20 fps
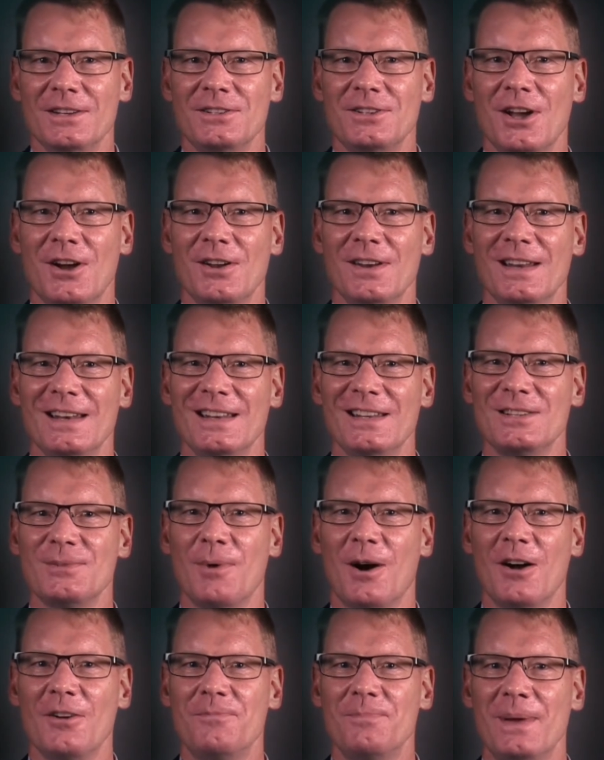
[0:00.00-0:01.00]
Tony and his
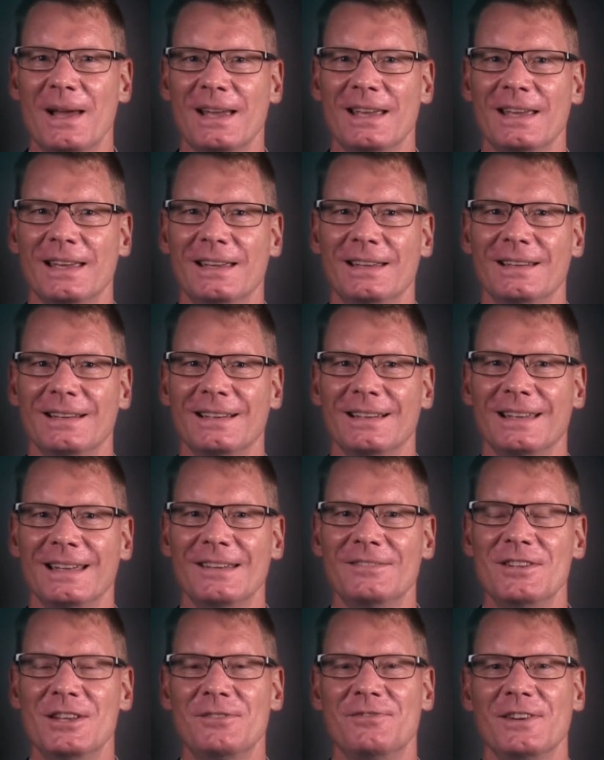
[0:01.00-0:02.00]
wife Peggy
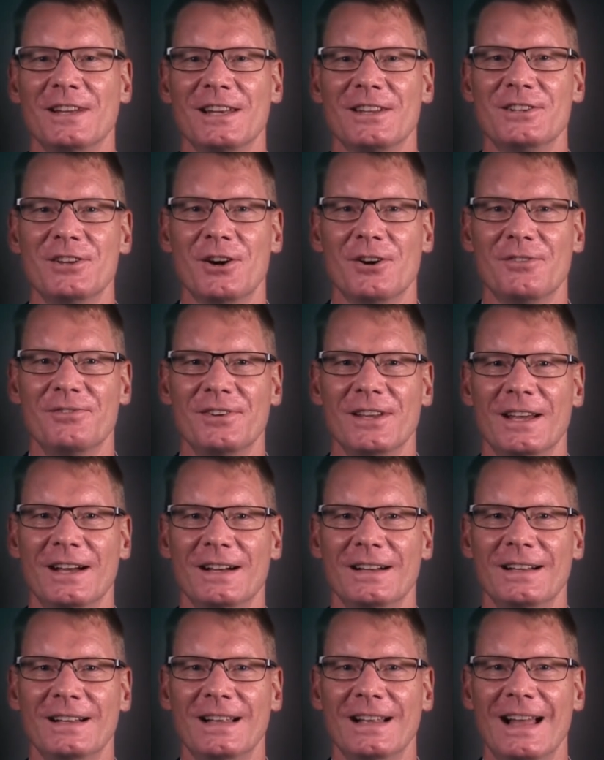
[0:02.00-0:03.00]
live near
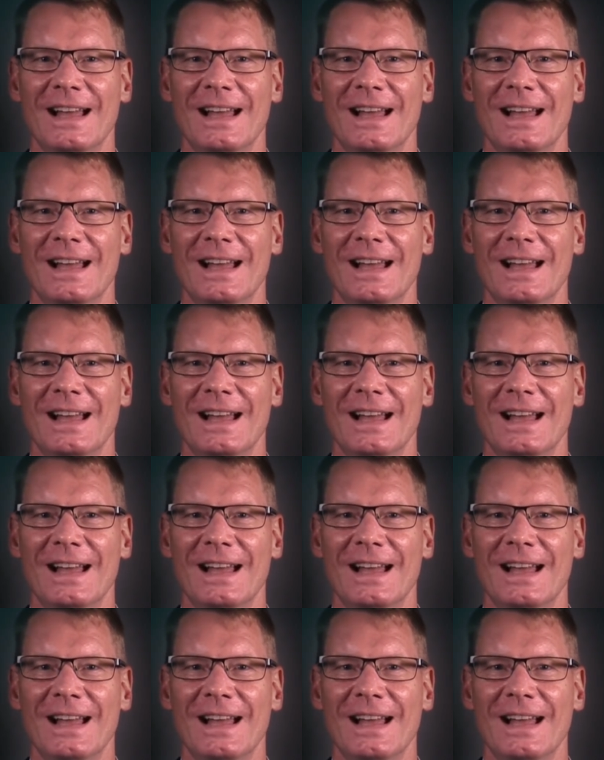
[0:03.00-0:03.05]
Philadelphia